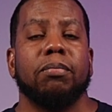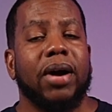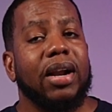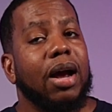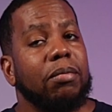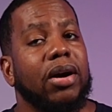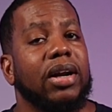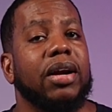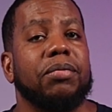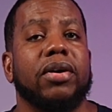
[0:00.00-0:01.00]
But I'm going
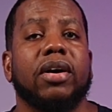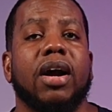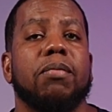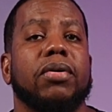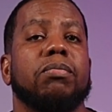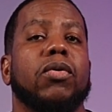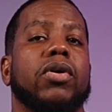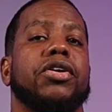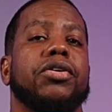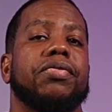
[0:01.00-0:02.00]
to give you a couple
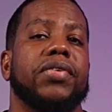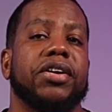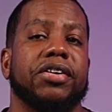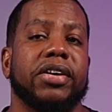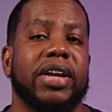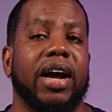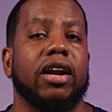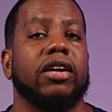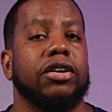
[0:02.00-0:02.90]
more new features that